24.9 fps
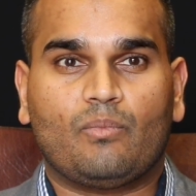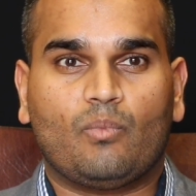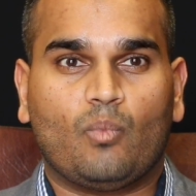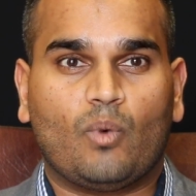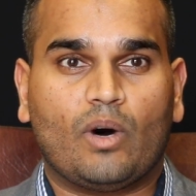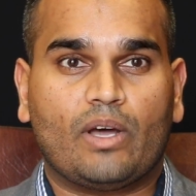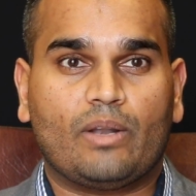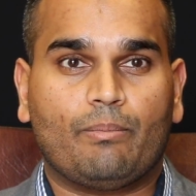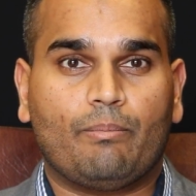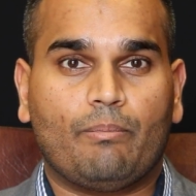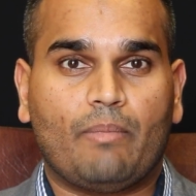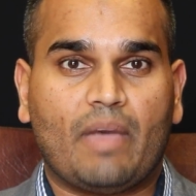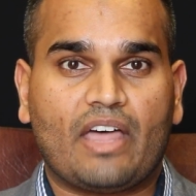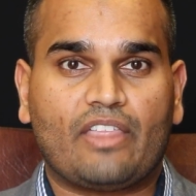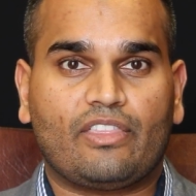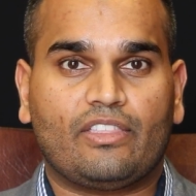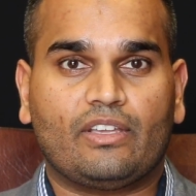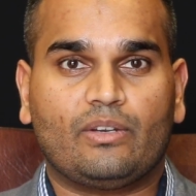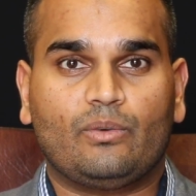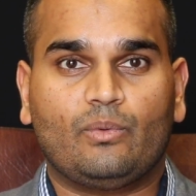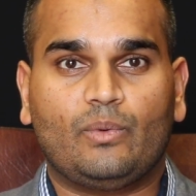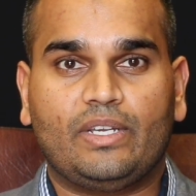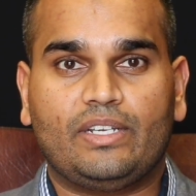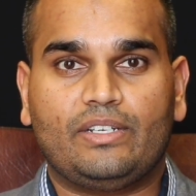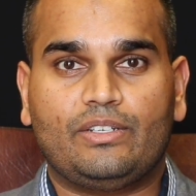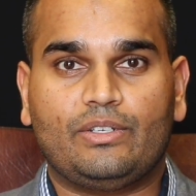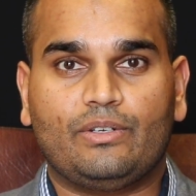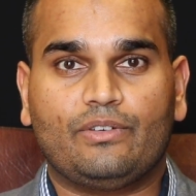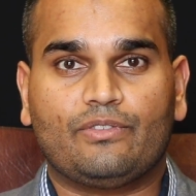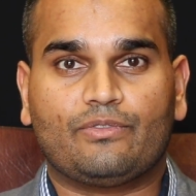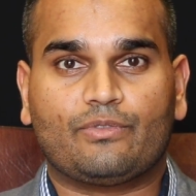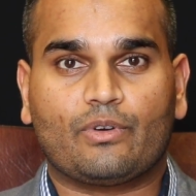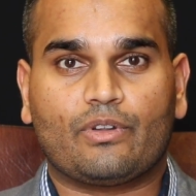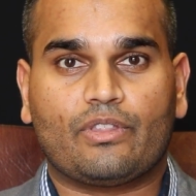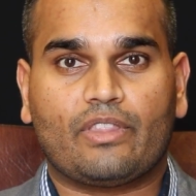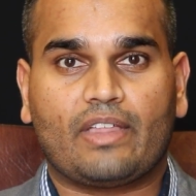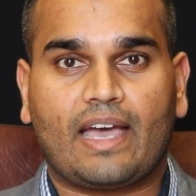One method we do
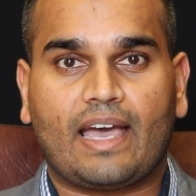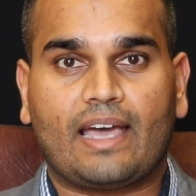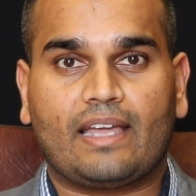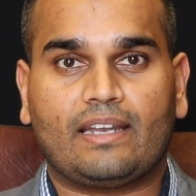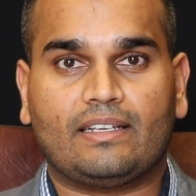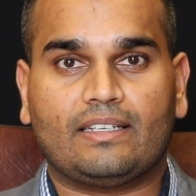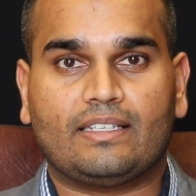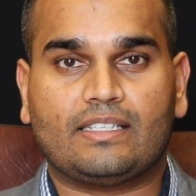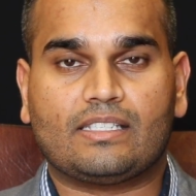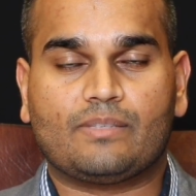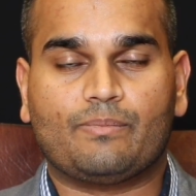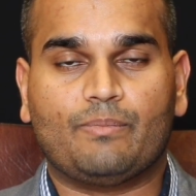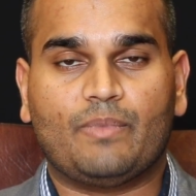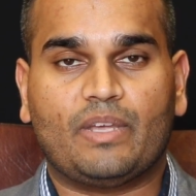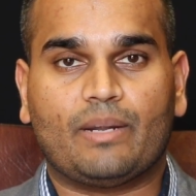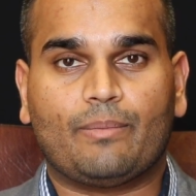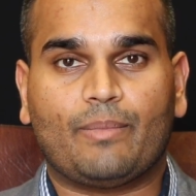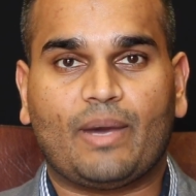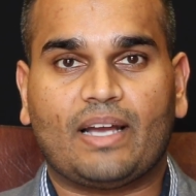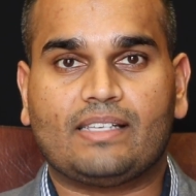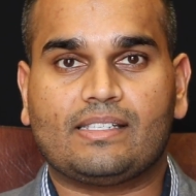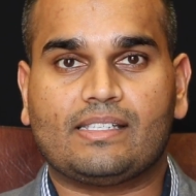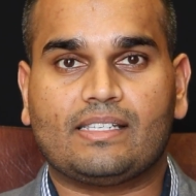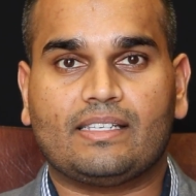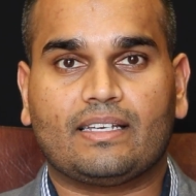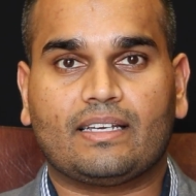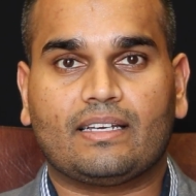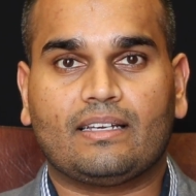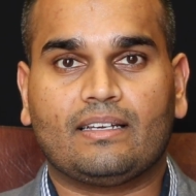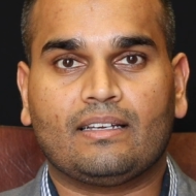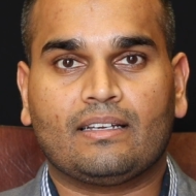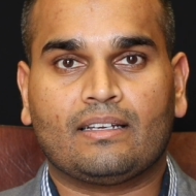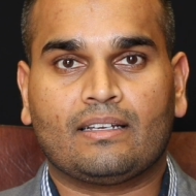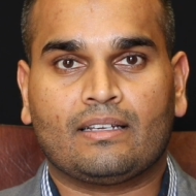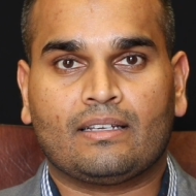for that is minimizing